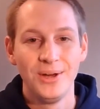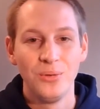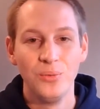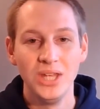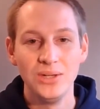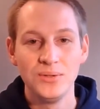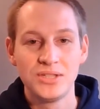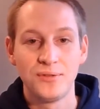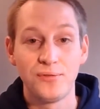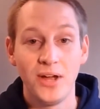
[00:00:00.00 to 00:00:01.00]
we use
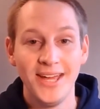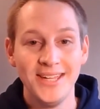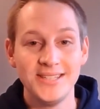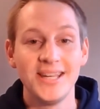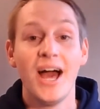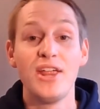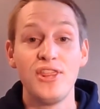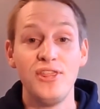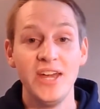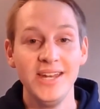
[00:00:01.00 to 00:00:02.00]
the phrase
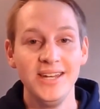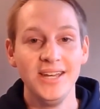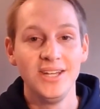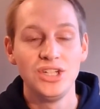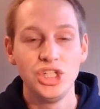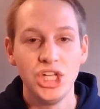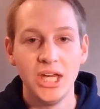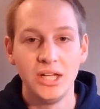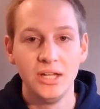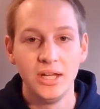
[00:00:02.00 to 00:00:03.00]
thin
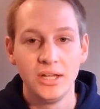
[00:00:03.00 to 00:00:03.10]
chin